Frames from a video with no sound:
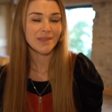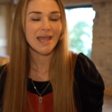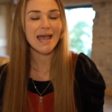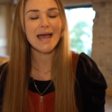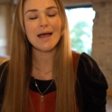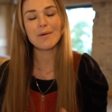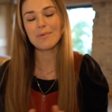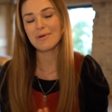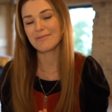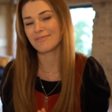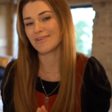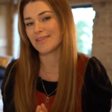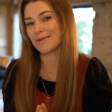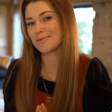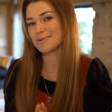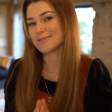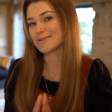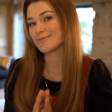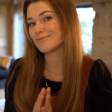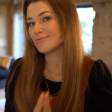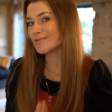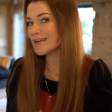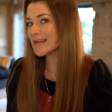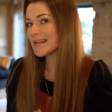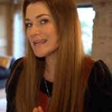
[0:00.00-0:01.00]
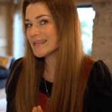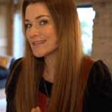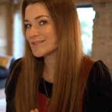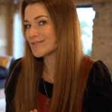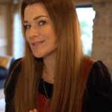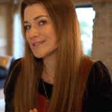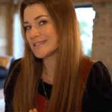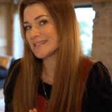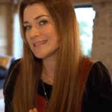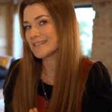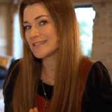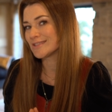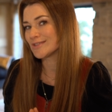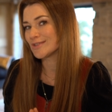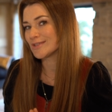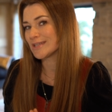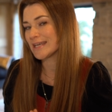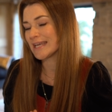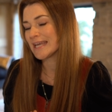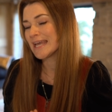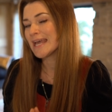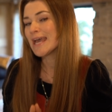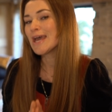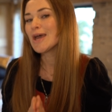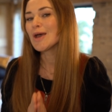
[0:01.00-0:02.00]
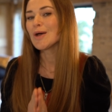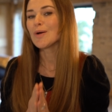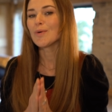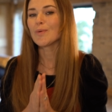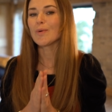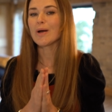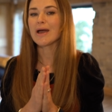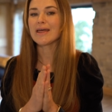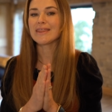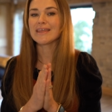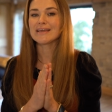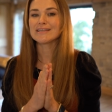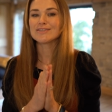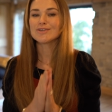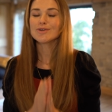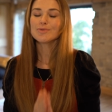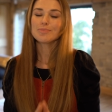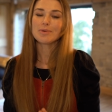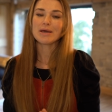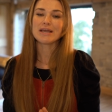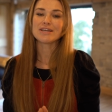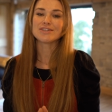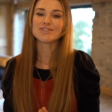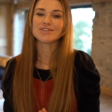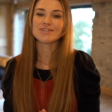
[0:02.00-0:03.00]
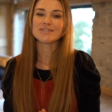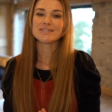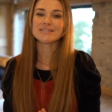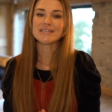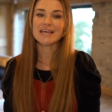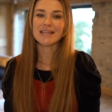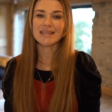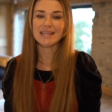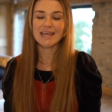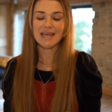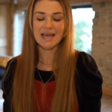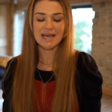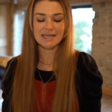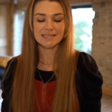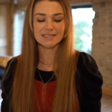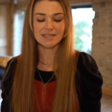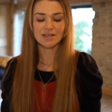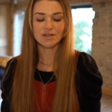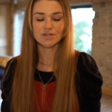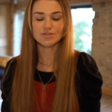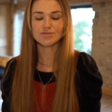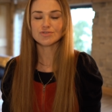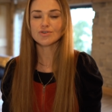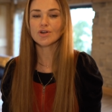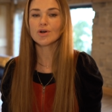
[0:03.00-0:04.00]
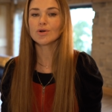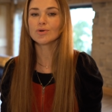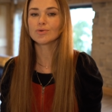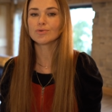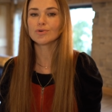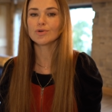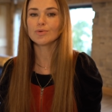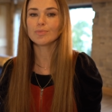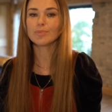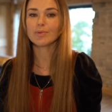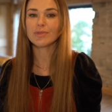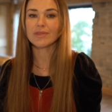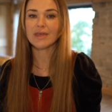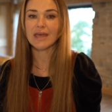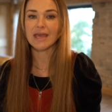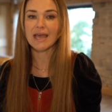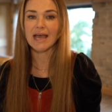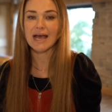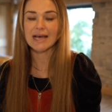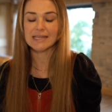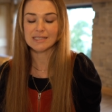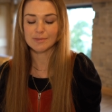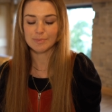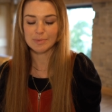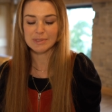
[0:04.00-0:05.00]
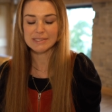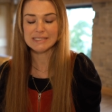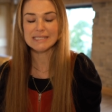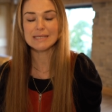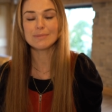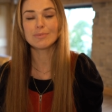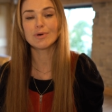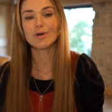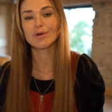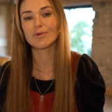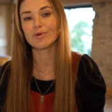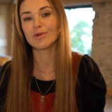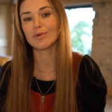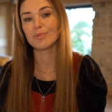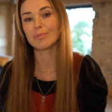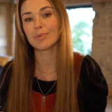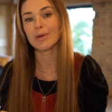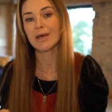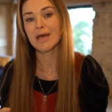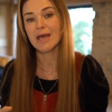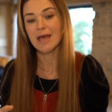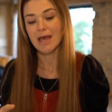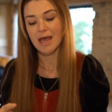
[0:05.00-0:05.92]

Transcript: However, there was a really interesting study where they took patients and they had a control group, they had a placebo group,